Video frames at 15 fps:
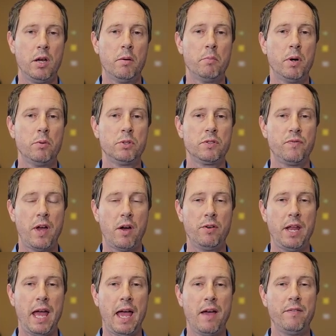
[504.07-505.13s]
but was found
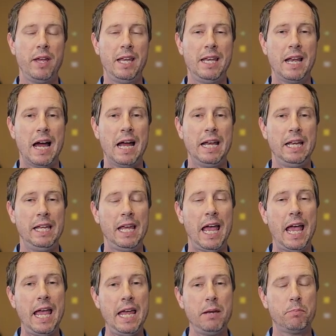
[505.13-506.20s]
to have a 98%
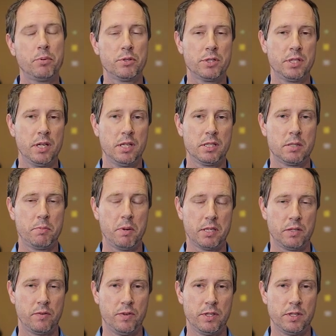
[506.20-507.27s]

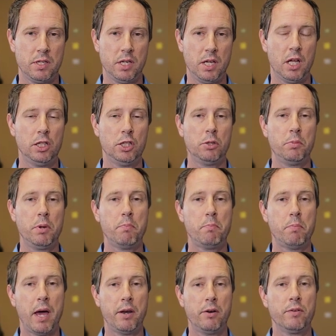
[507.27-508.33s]
specificity, a little bit
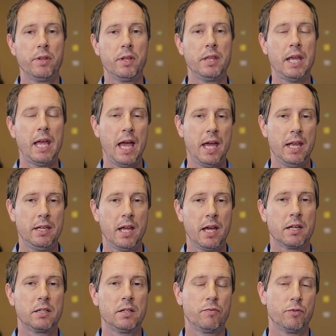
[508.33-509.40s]
better than the
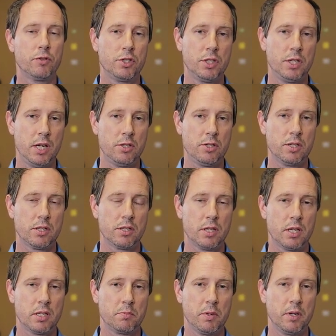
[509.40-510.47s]
Head-Neck Differentiation
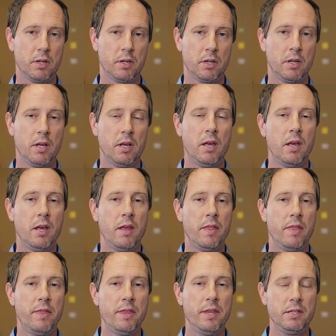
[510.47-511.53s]
Assessment.
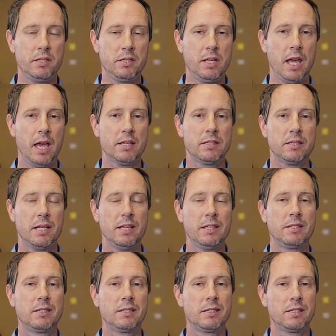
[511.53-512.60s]
This test
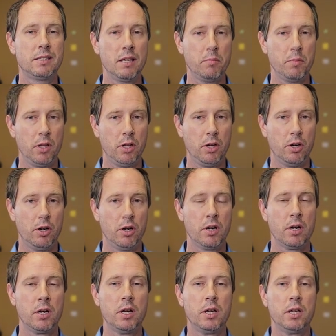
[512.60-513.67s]
is similar
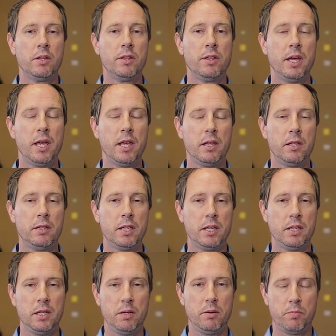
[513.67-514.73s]
than
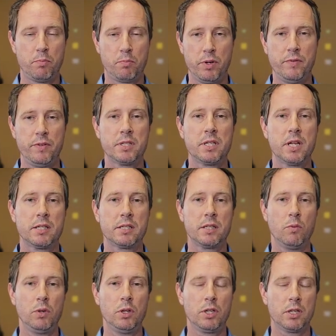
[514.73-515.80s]
the previous test that
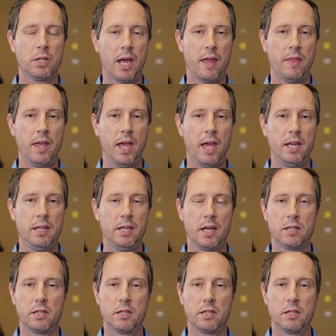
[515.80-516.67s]
we looked at, the Head-Neck